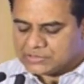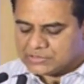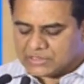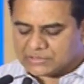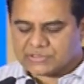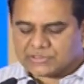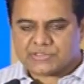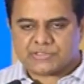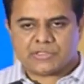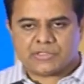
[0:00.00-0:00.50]

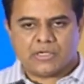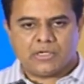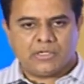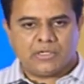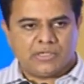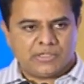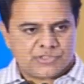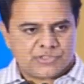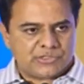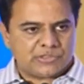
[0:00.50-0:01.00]
such as
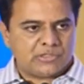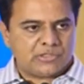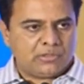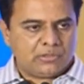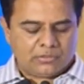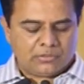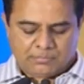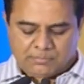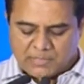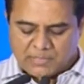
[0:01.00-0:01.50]

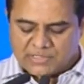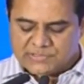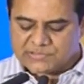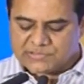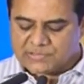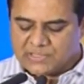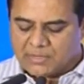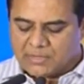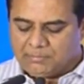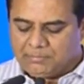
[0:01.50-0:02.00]
Digital
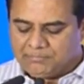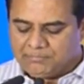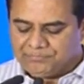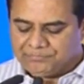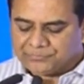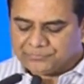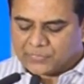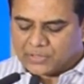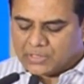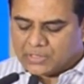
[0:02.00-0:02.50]
Medicine Hub,
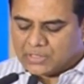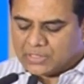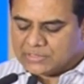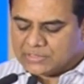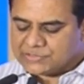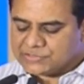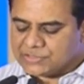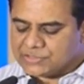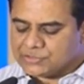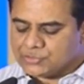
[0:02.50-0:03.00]

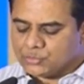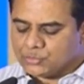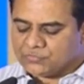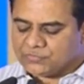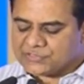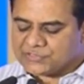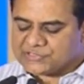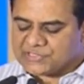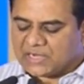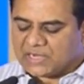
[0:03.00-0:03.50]
Institute
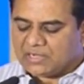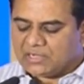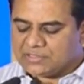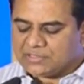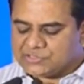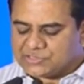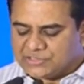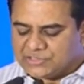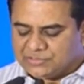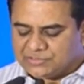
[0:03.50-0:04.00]
for Cell
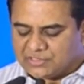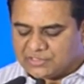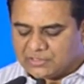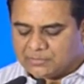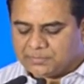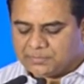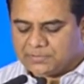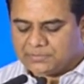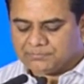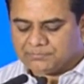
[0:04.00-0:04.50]
and Gene
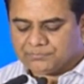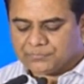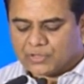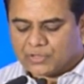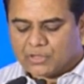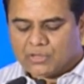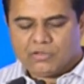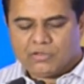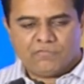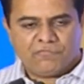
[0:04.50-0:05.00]
Therapy,
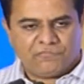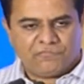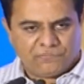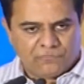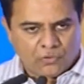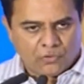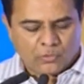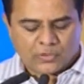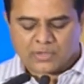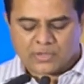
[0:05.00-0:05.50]

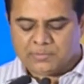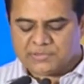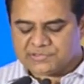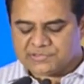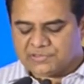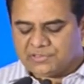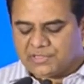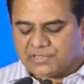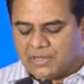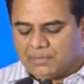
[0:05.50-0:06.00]
Flow
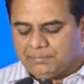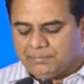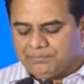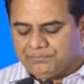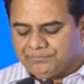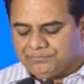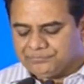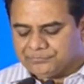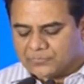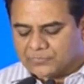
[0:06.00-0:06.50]
Chemistry Hub,
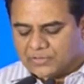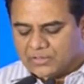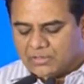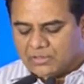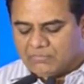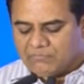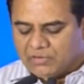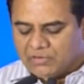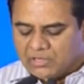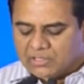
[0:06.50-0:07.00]

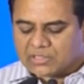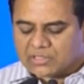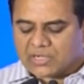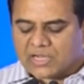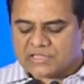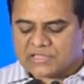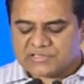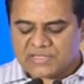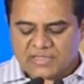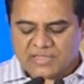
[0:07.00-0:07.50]
a
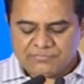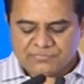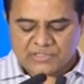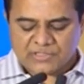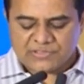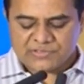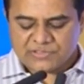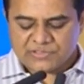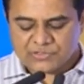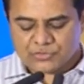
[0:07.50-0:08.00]
world-class life
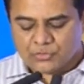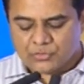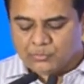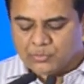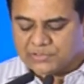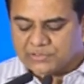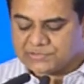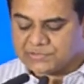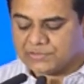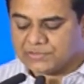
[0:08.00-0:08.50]
sciences
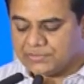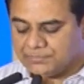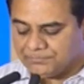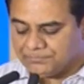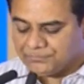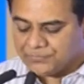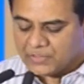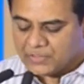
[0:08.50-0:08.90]
university,